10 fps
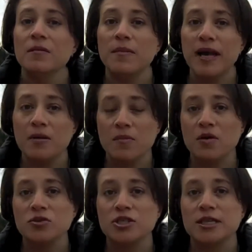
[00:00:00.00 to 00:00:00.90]
My
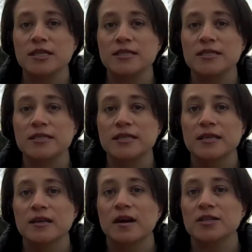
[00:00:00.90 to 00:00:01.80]
emotions
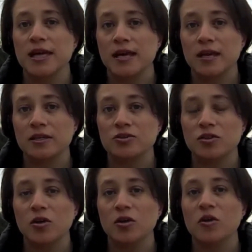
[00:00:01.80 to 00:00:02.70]
are taking
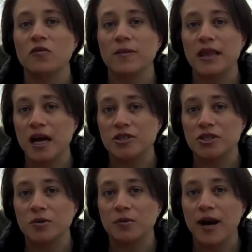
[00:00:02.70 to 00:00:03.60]
control over my
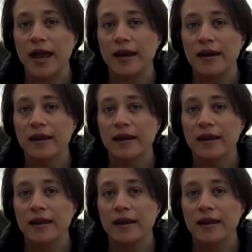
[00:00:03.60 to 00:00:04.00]
logical brain.